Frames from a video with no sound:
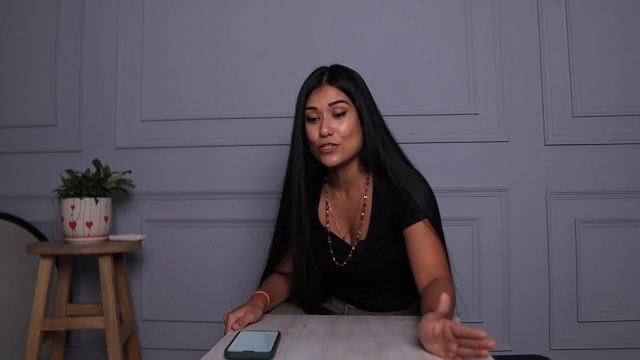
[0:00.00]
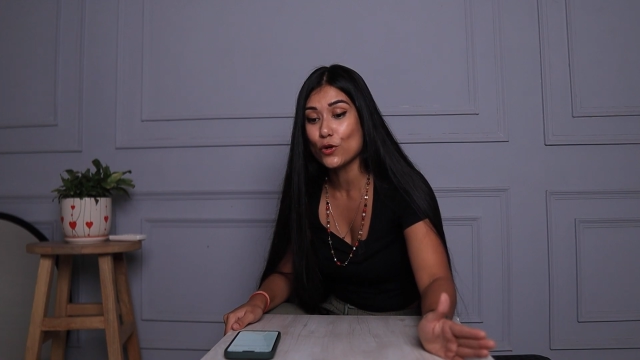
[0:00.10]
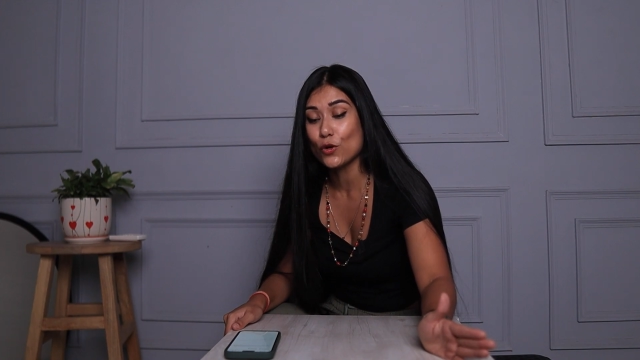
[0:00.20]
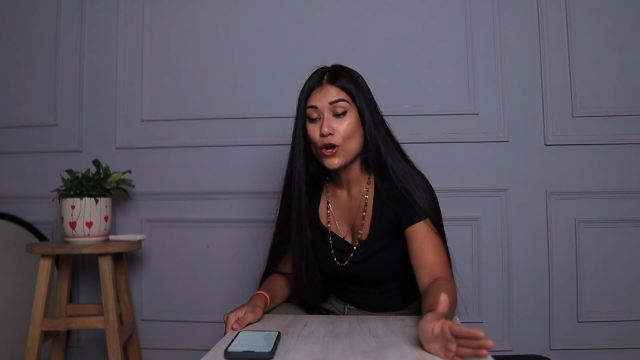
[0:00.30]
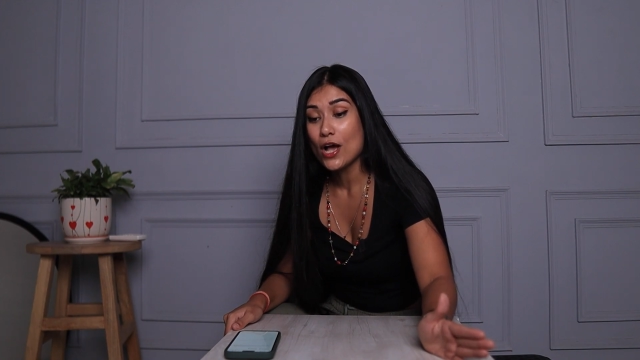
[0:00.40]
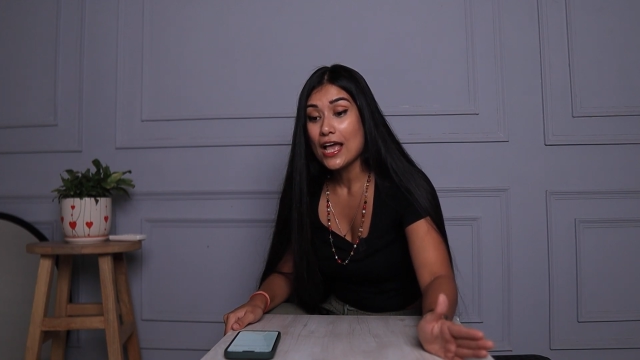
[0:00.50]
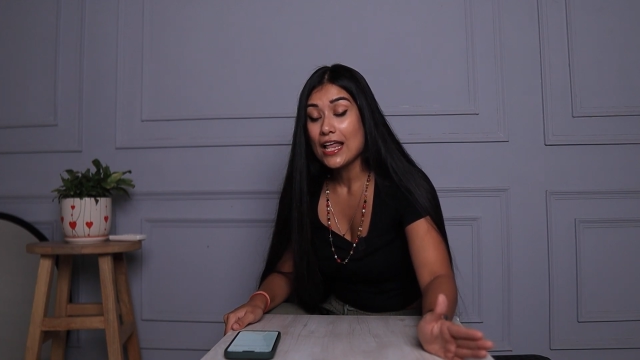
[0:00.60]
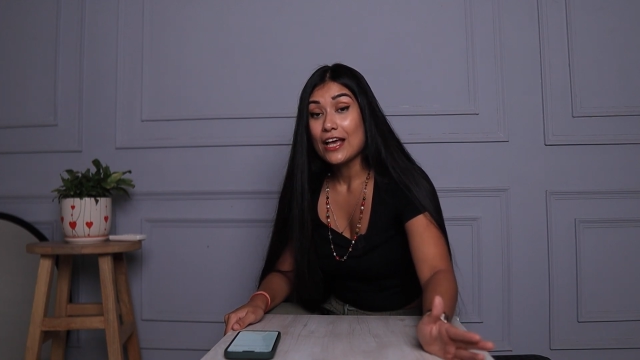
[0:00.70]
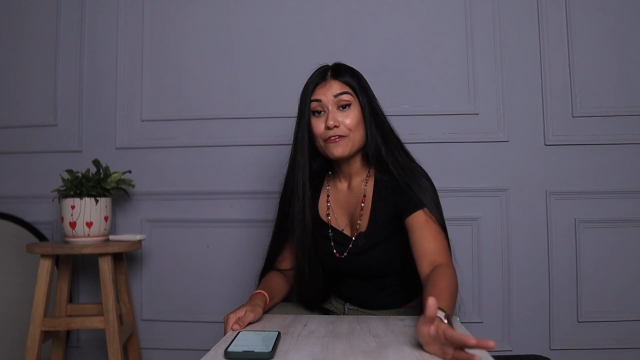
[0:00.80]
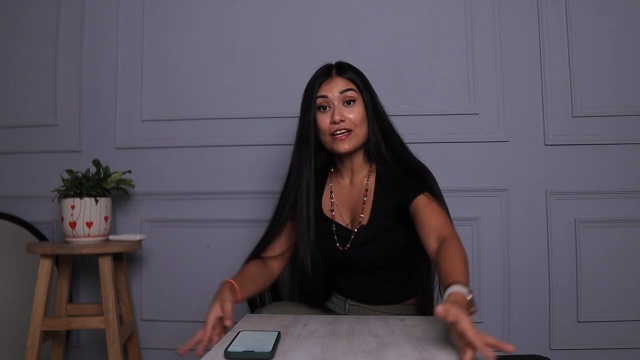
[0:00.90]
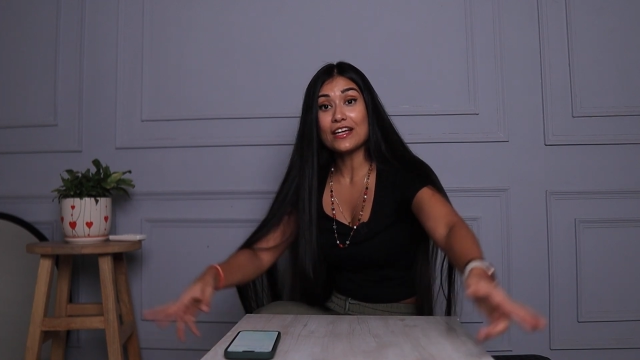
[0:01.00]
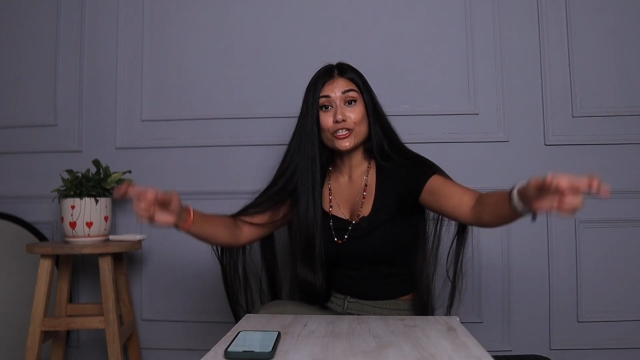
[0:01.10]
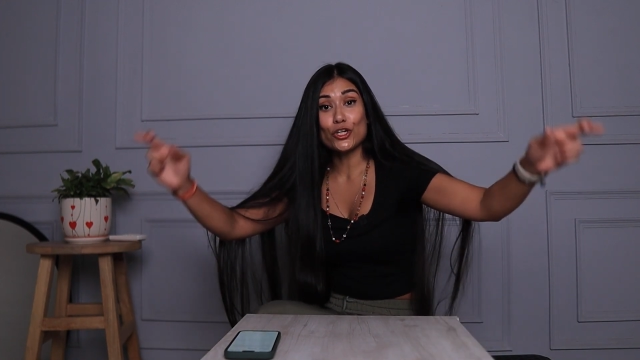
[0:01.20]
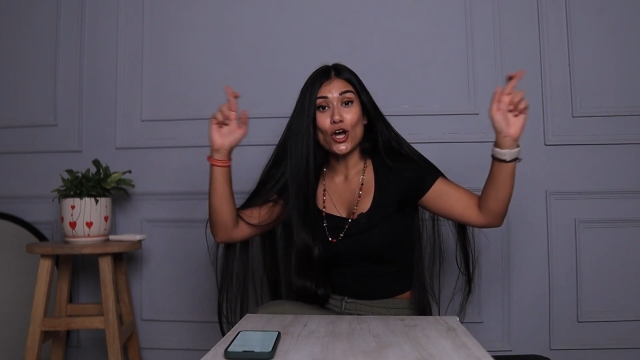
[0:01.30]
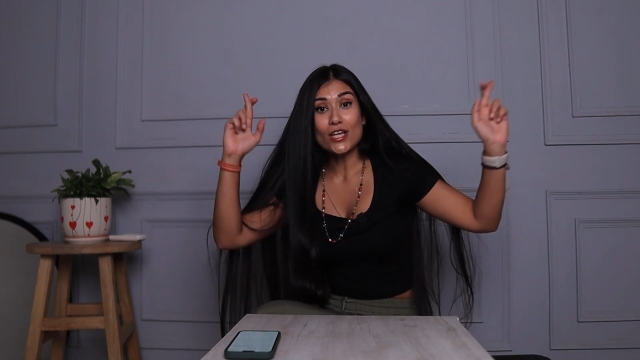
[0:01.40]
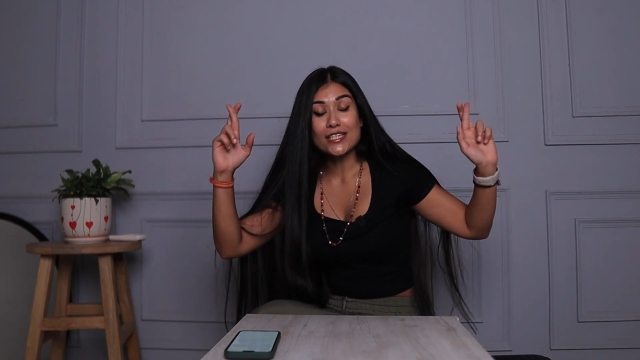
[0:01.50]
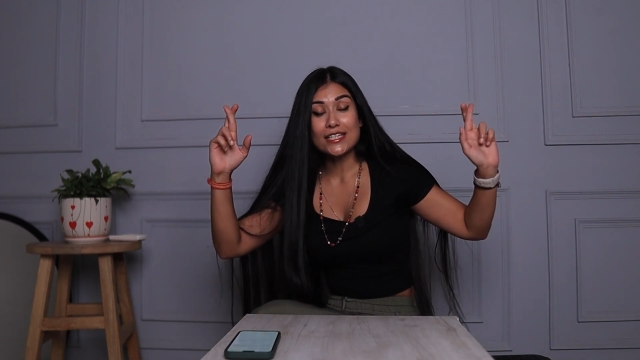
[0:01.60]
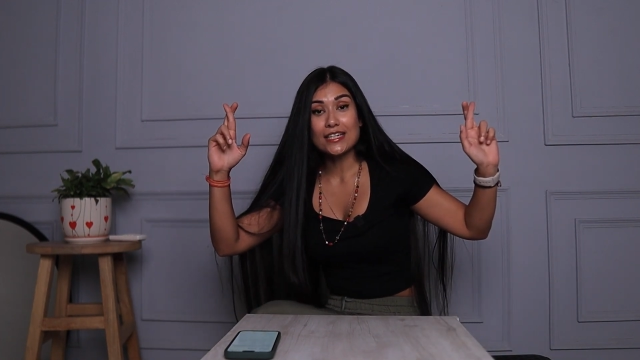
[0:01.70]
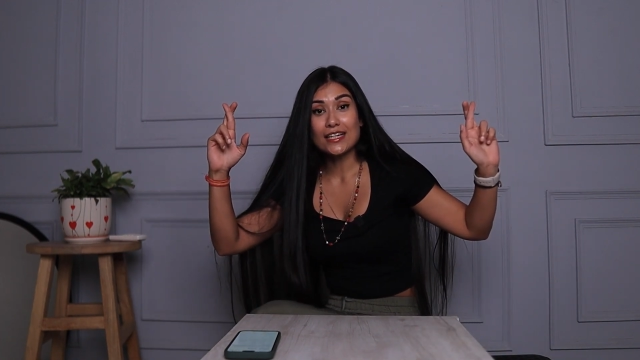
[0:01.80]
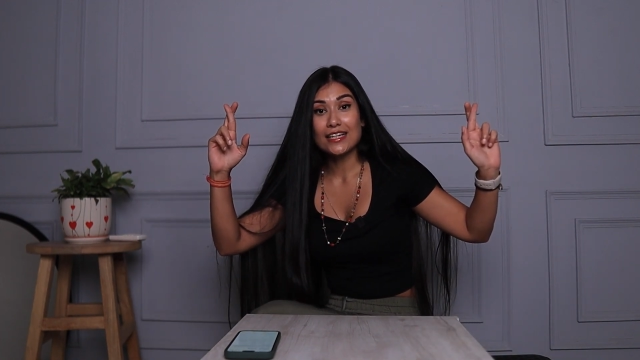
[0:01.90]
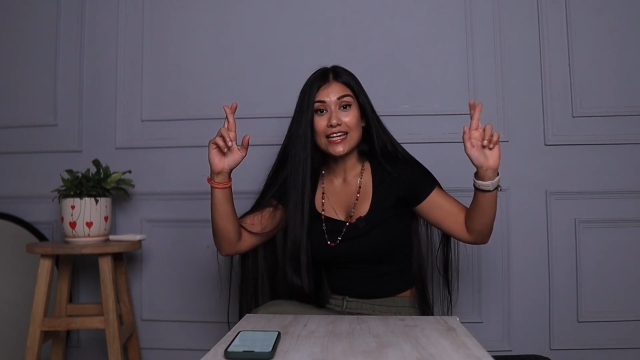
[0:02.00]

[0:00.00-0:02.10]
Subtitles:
So, fingers crossed,